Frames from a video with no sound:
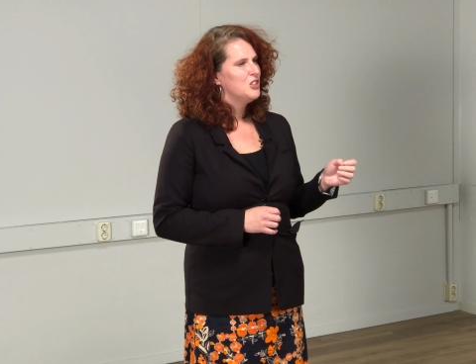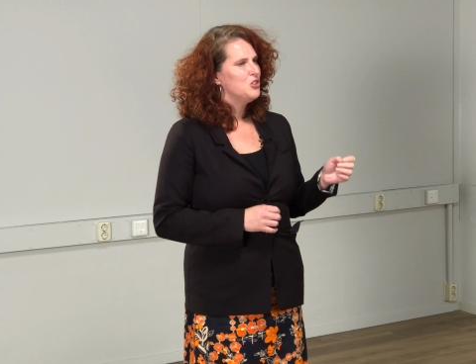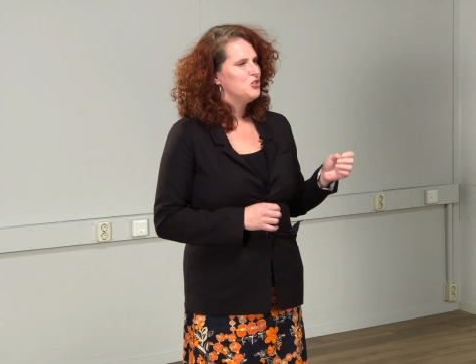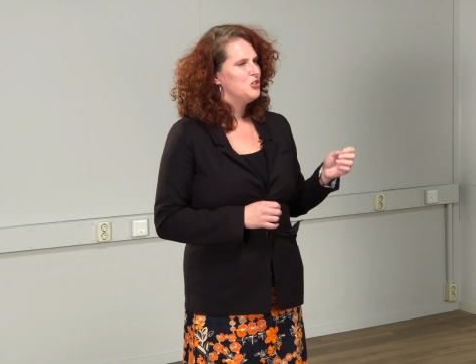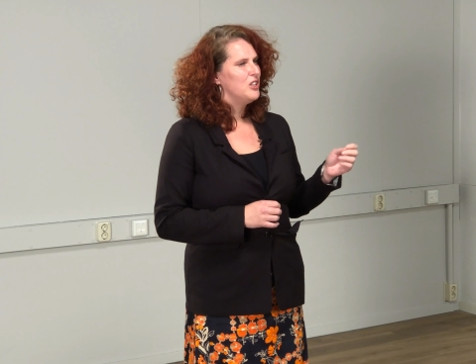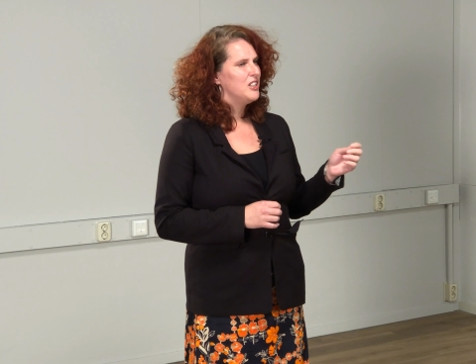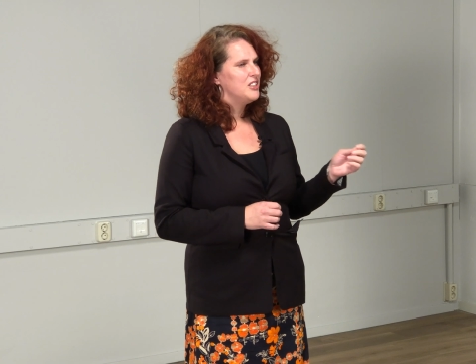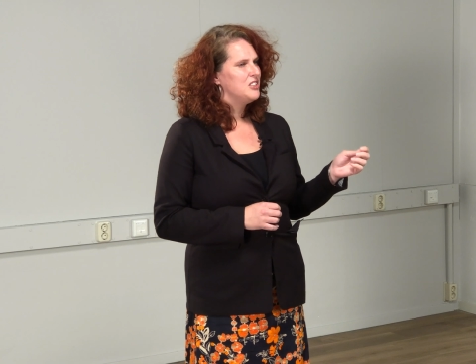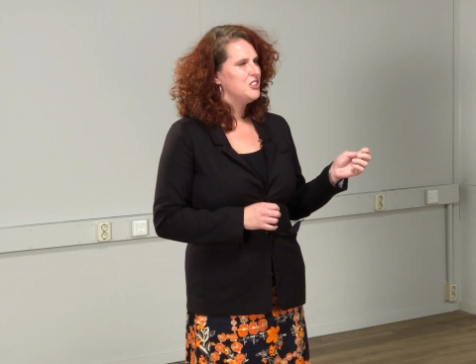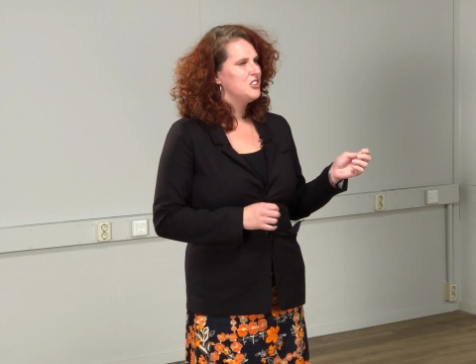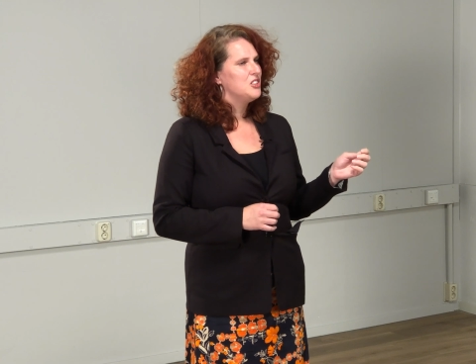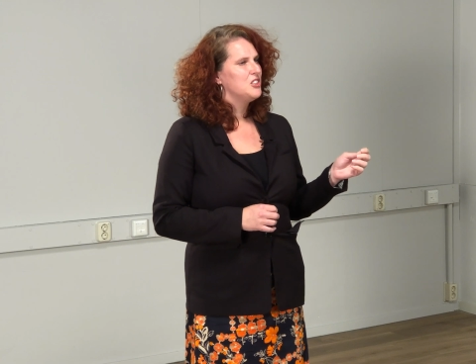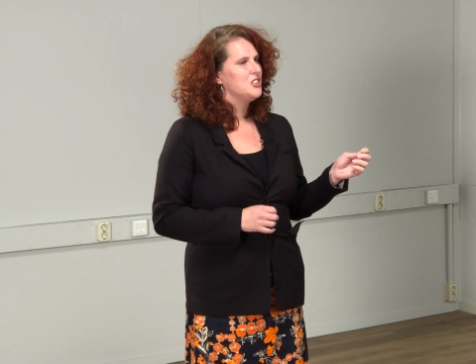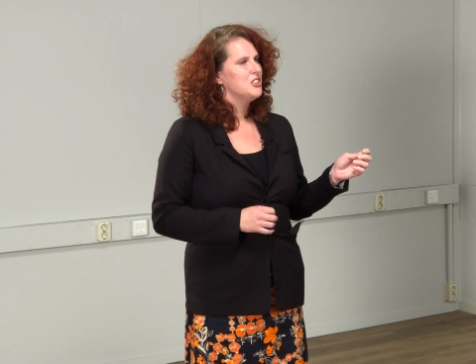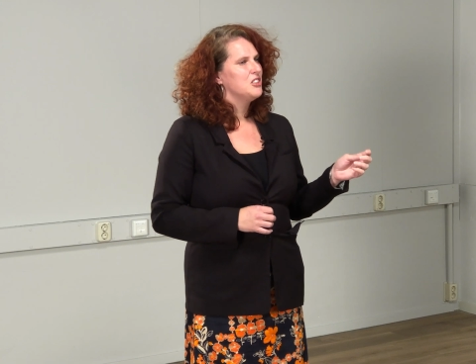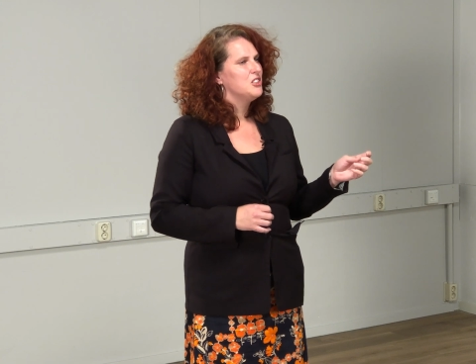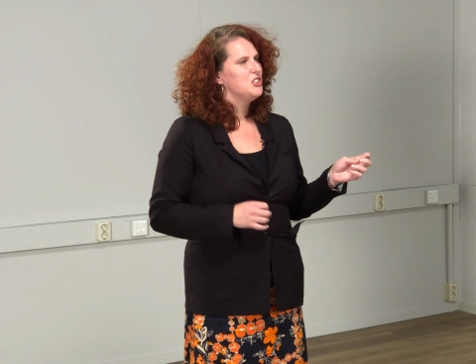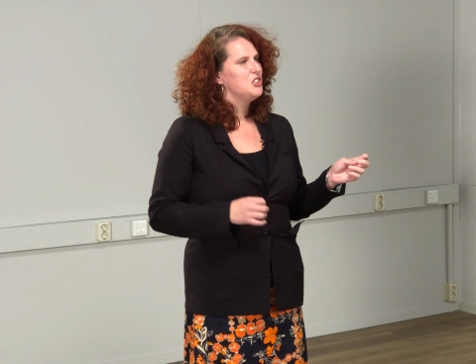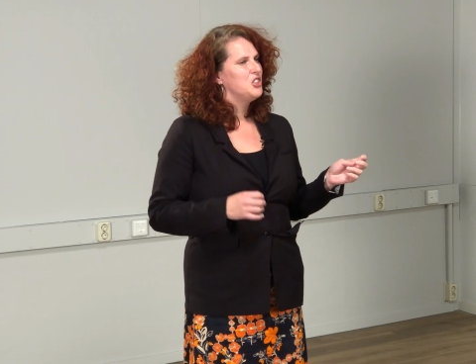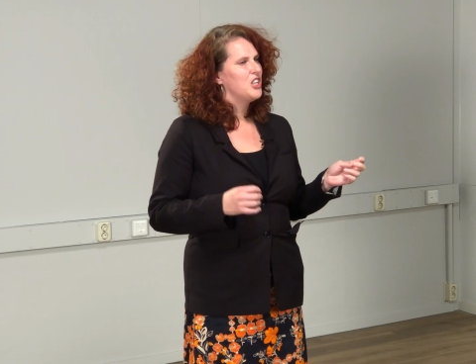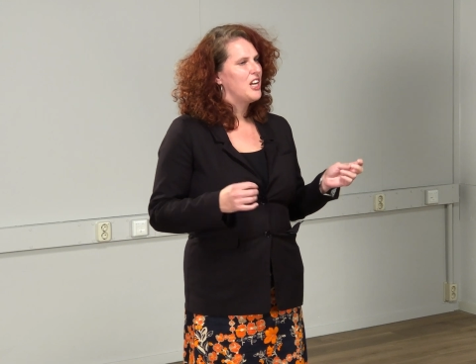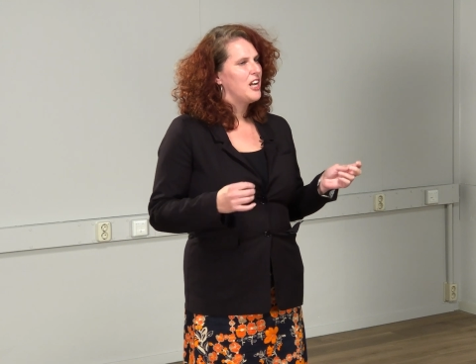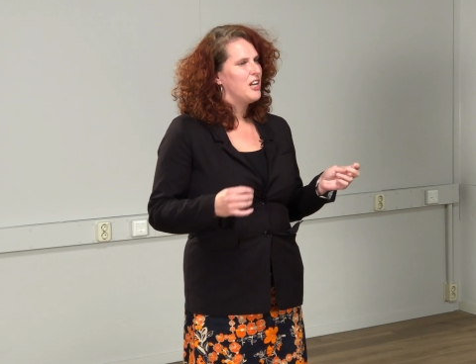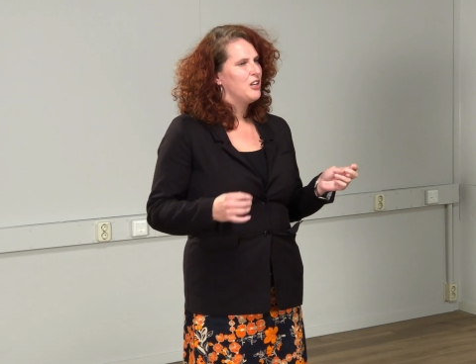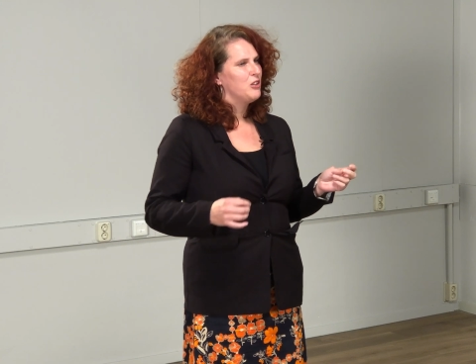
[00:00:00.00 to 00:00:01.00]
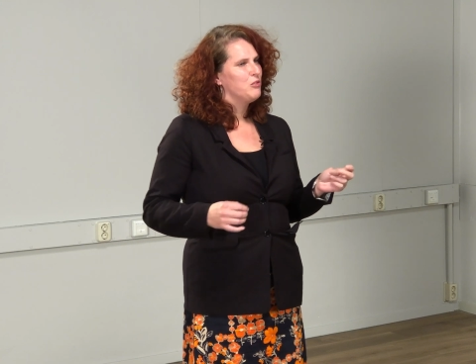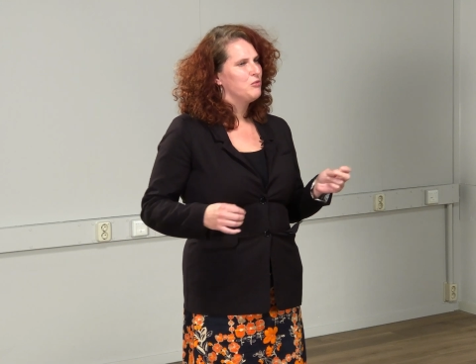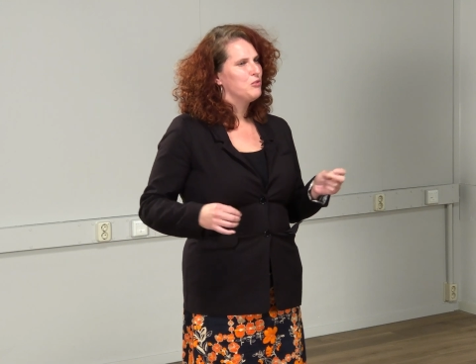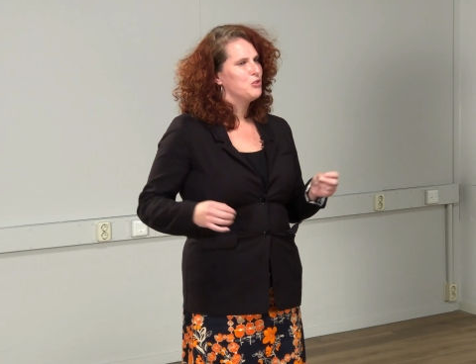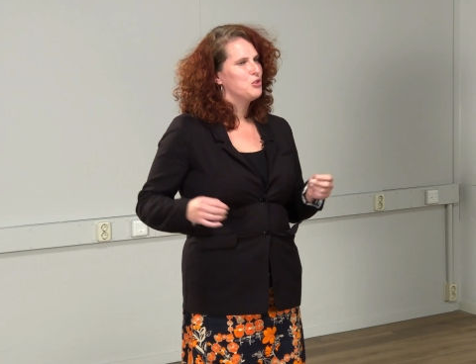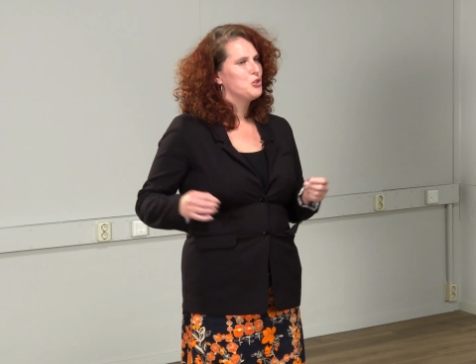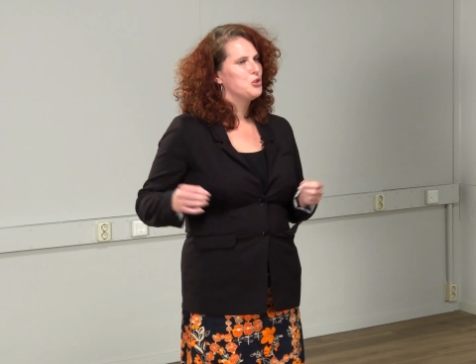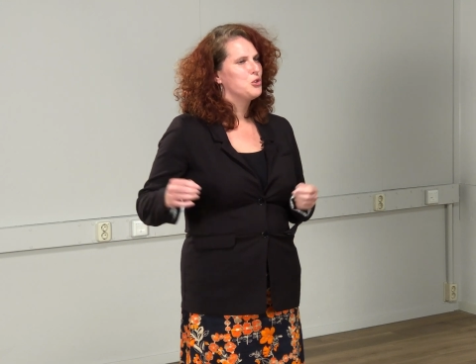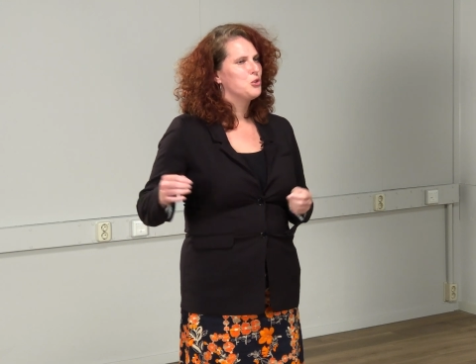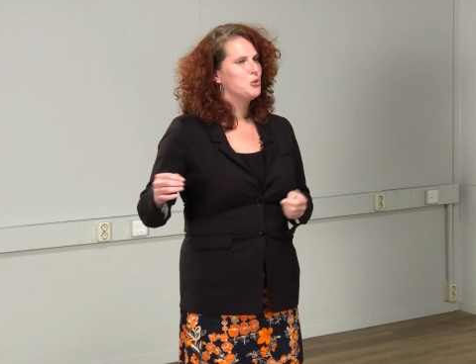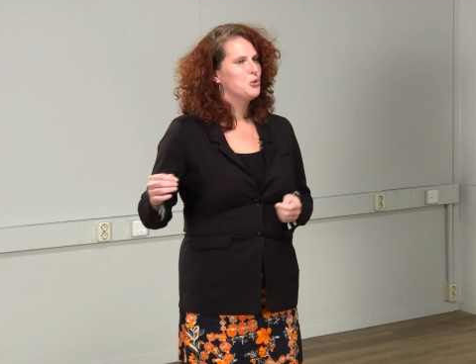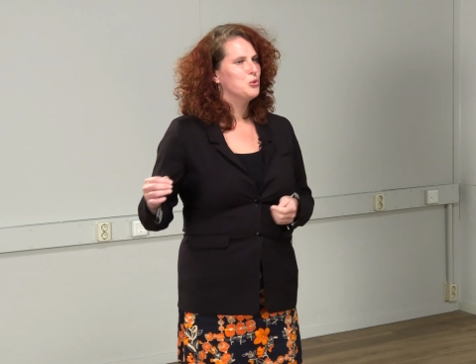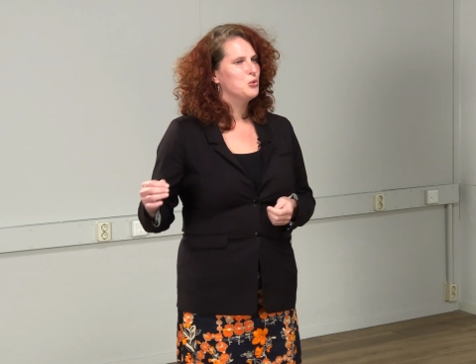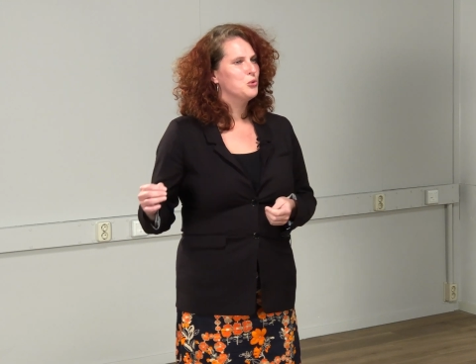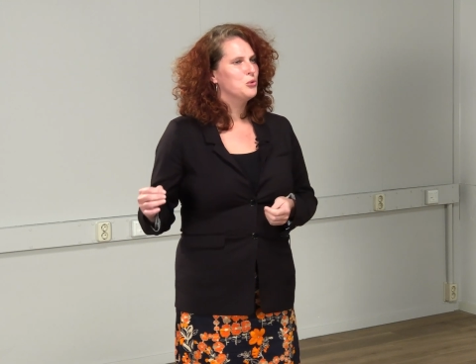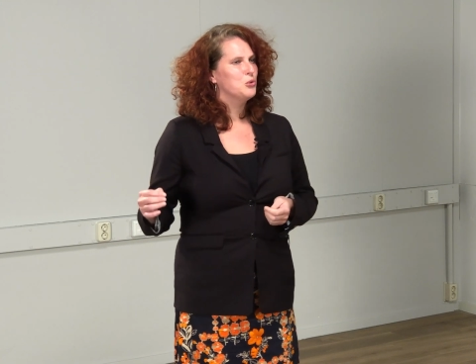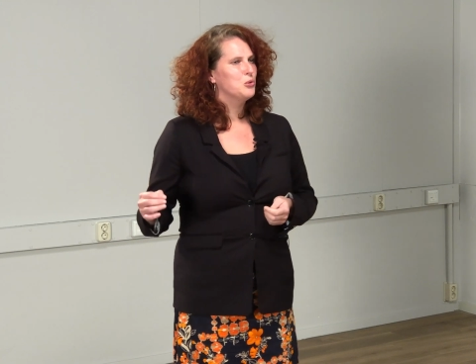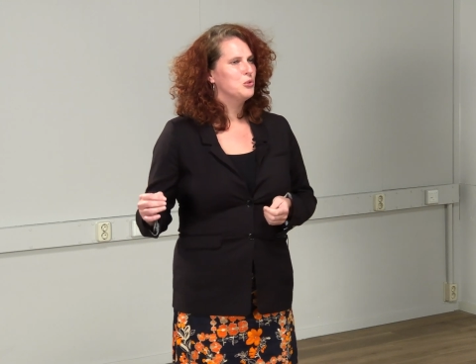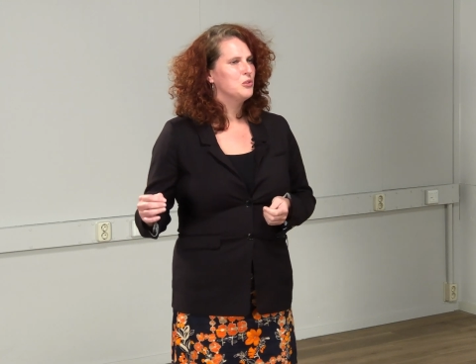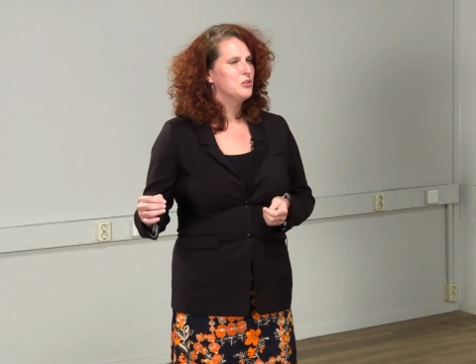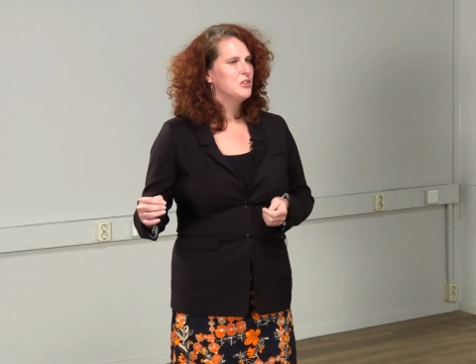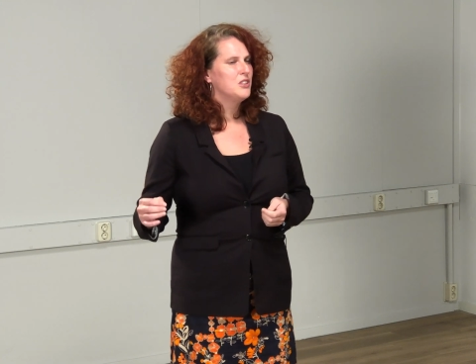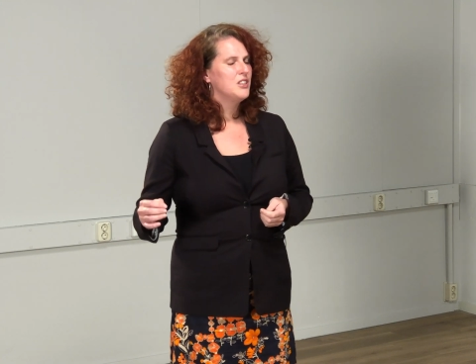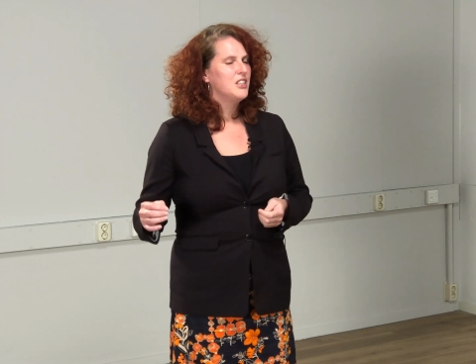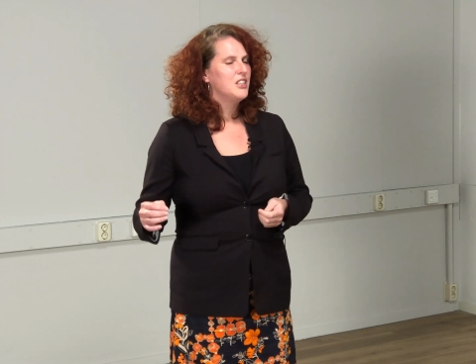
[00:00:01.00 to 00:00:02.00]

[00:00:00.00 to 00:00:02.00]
dresses her child for school